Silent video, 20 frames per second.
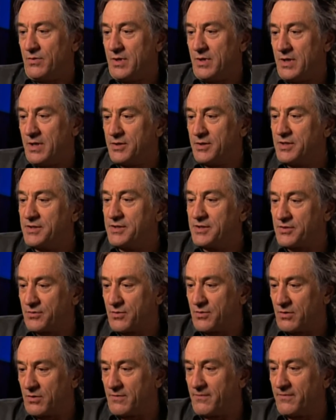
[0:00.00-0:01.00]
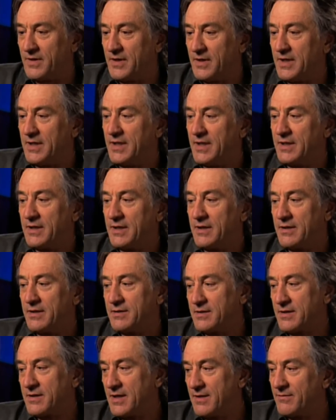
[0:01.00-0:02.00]
she's his girlfriend, and it's
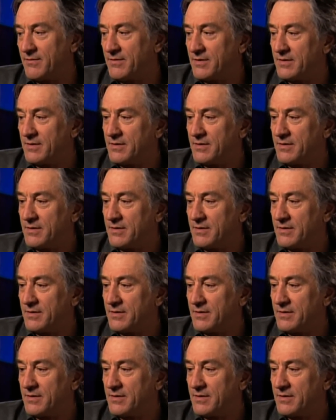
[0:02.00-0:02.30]
kind of a